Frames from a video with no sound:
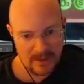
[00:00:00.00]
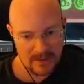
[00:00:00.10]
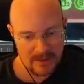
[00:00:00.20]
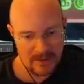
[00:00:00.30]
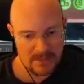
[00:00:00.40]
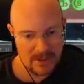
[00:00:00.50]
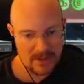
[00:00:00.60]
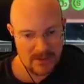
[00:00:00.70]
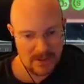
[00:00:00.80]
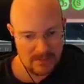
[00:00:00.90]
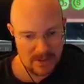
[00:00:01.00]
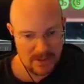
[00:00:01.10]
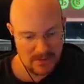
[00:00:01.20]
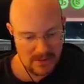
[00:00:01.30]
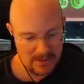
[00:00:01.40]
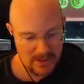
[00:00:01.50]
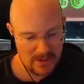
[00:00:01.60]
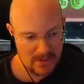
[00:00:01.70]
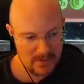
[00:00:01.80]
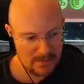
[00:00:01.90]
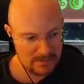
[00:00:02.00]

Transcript: Do, do, do, do, do, do.